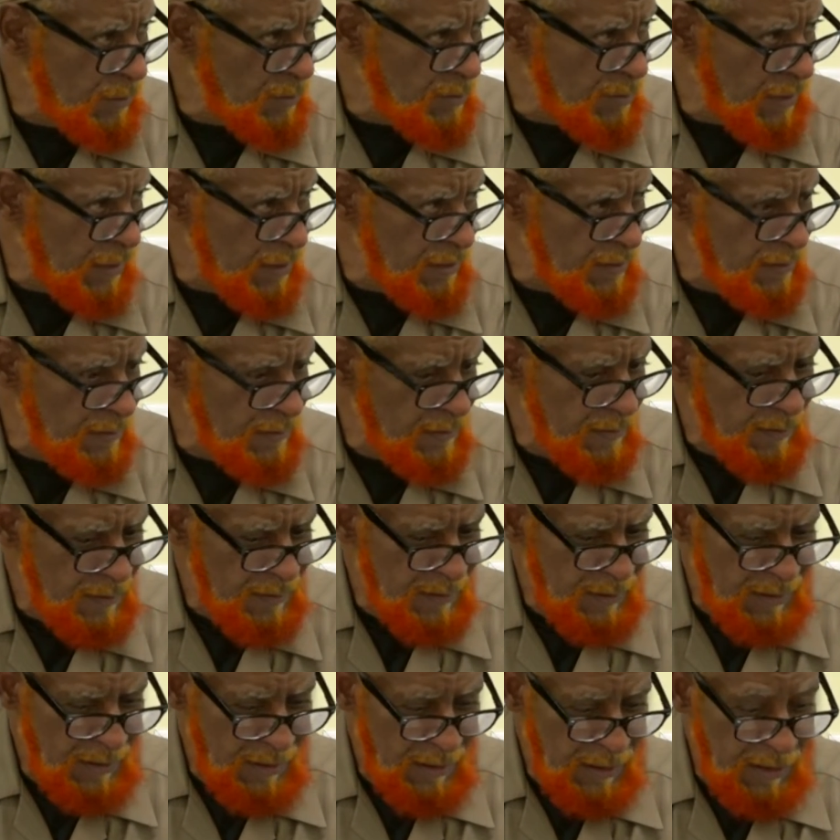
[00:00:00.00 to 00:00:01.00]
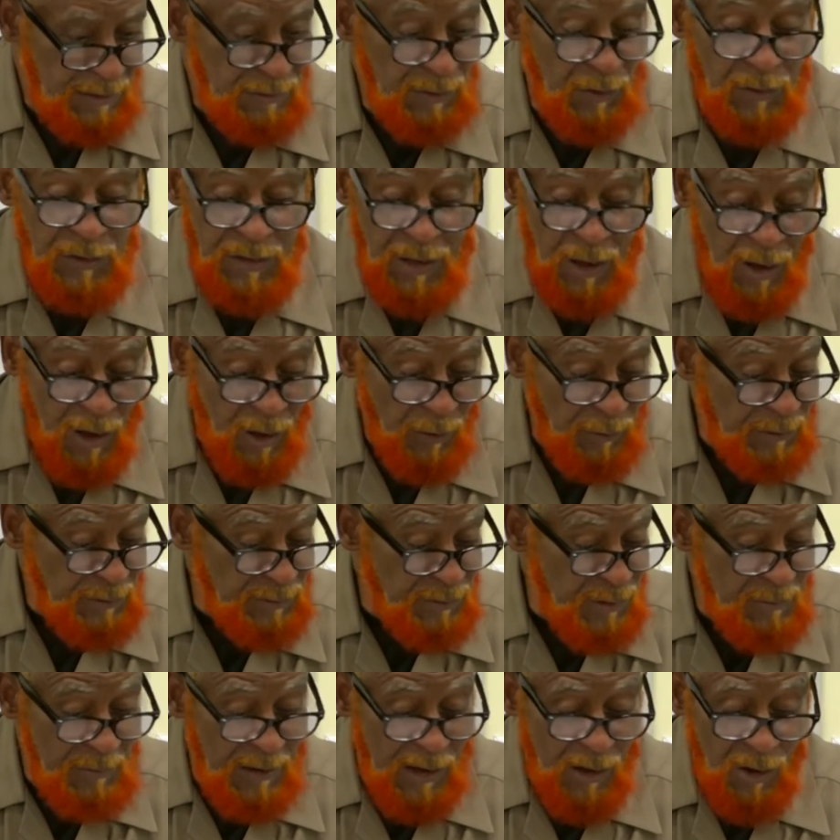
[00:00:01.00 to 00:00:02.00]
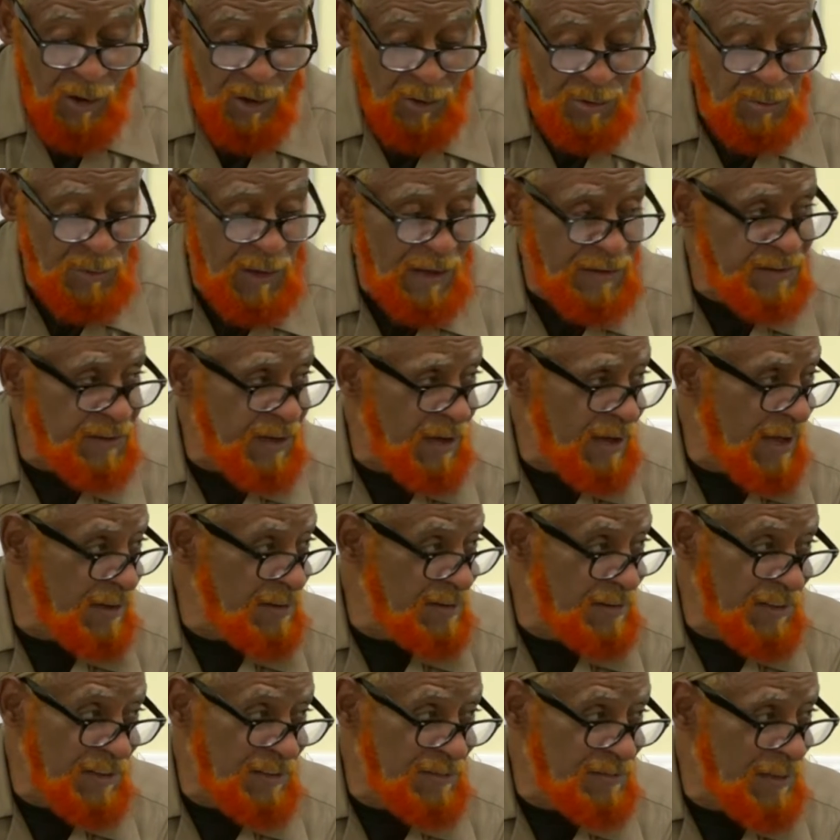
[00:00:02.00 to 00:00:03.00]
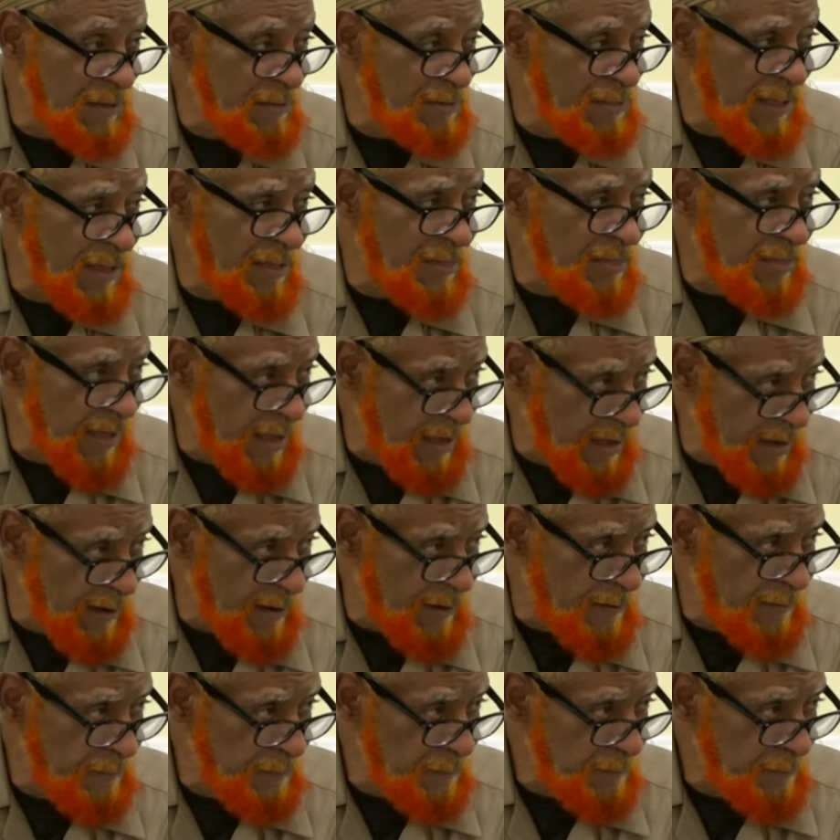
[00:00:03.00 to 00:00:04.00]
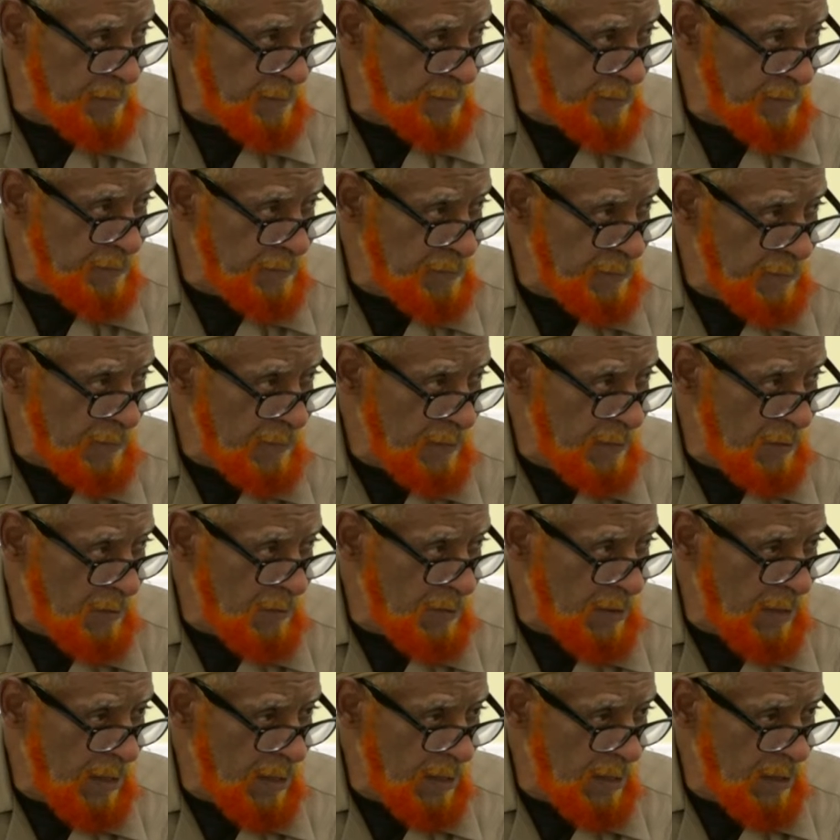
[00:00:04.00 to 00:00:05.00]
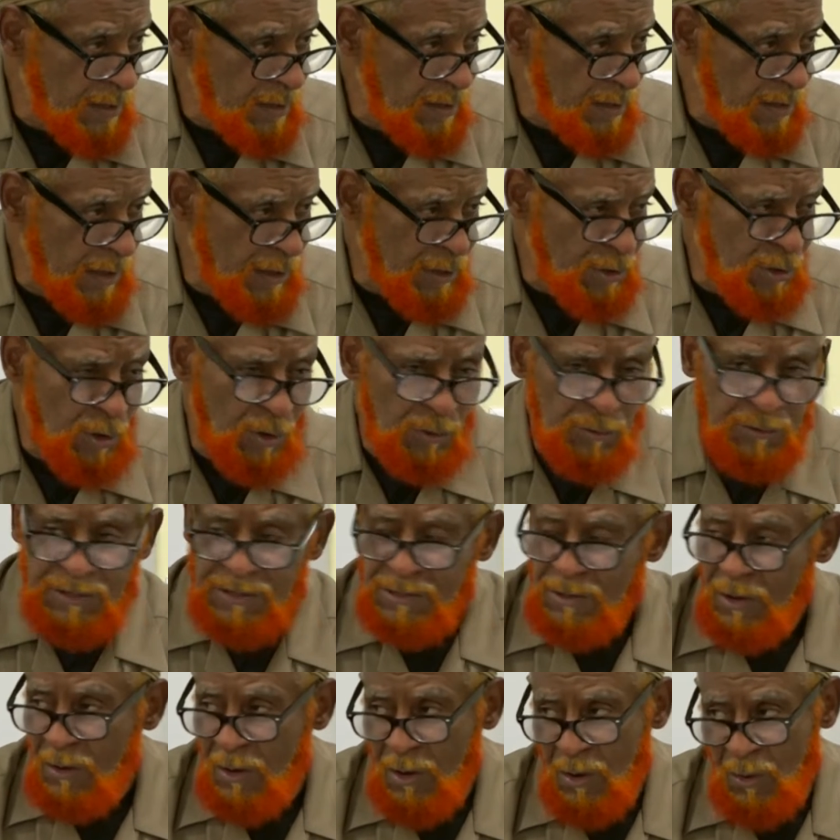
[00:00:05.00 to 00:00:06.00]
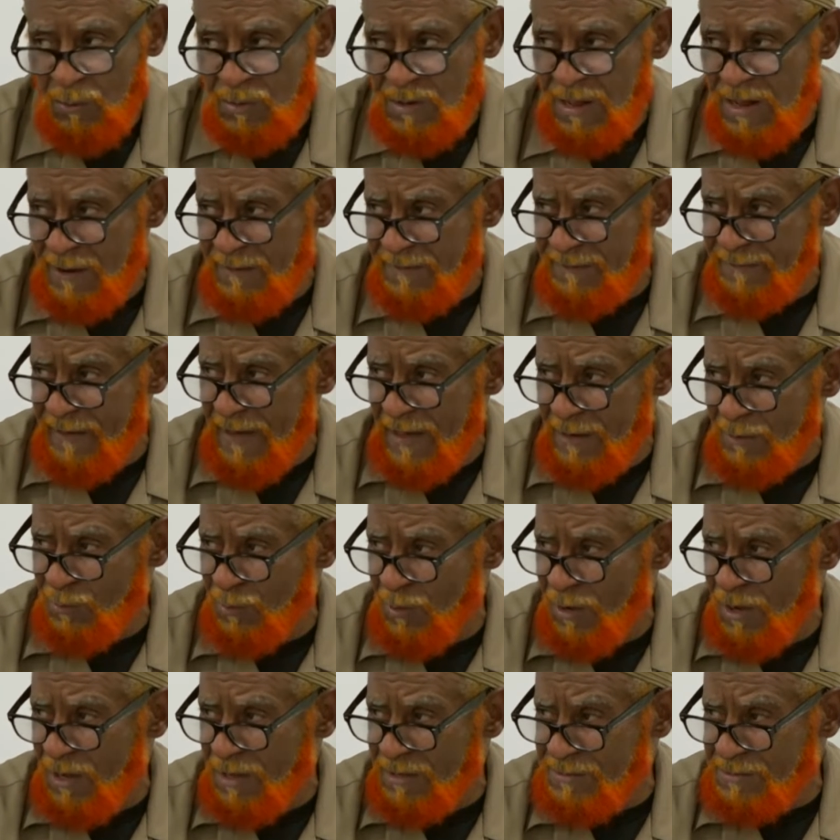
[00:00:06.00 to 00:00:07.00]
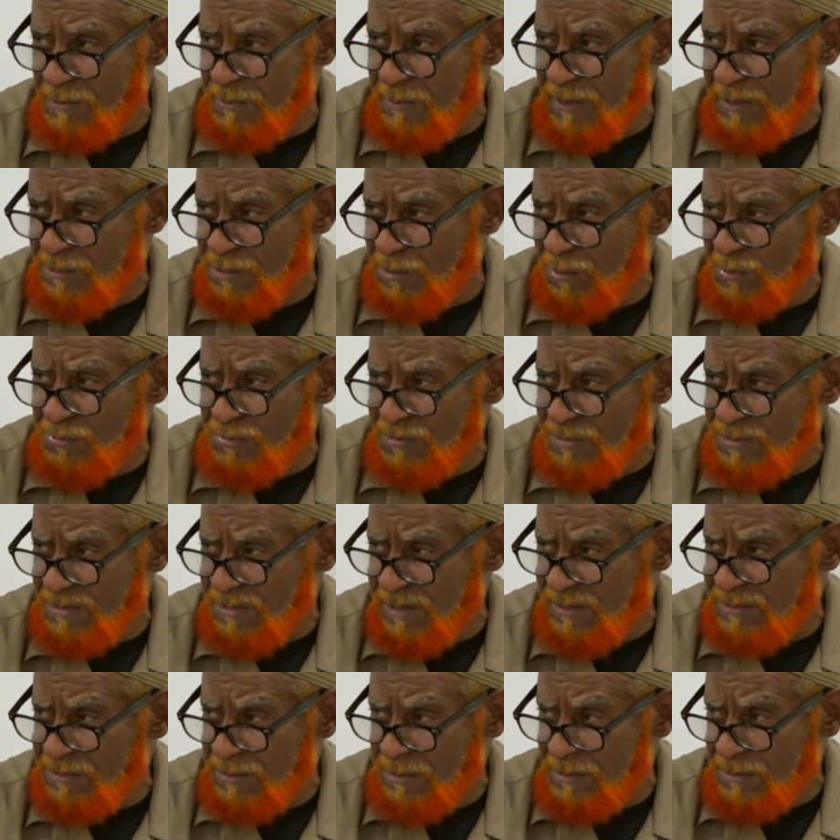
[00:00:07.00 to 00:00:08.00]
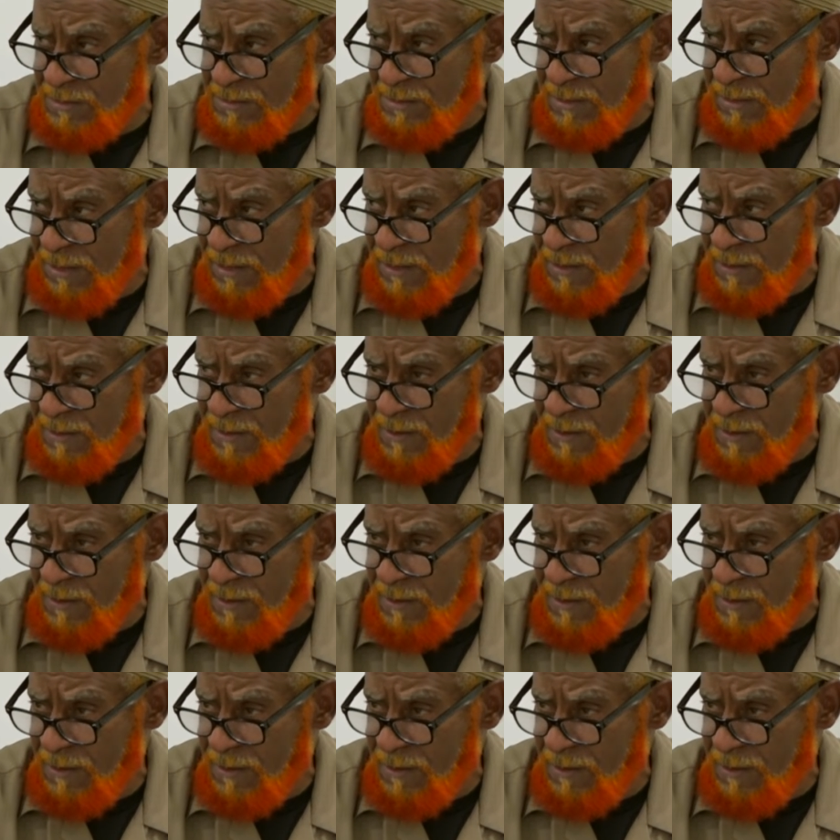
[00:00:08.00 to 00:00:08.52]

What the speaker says: Okay? And so he always reminded, all throughout the hadith, that they're there. Okay? And you don't need no whole lot of fatwa to make those things clear.